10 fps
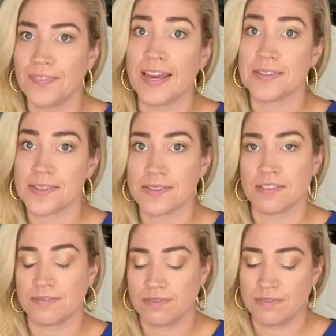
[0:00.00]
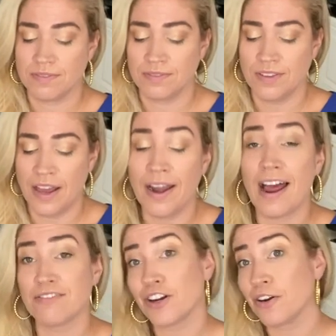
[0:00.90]
Yes. I
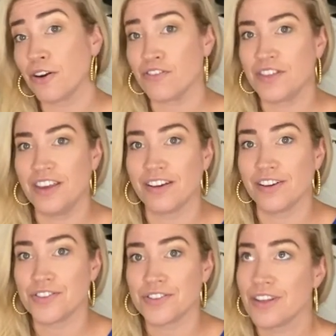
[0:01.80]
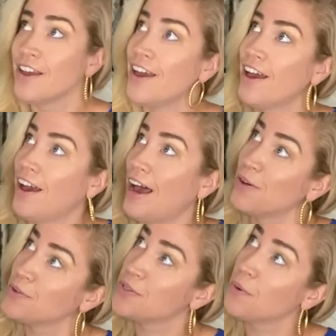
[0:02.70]
have heard over the years
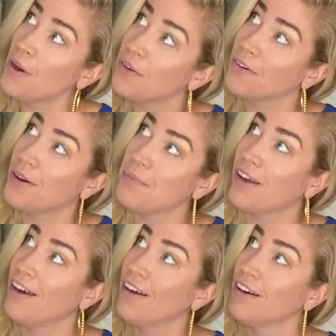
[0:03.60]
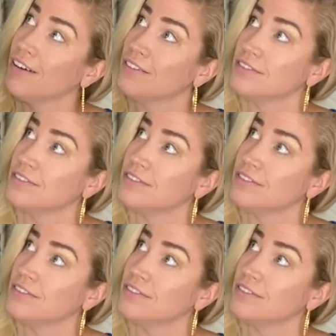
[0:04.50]
how's the weather up there?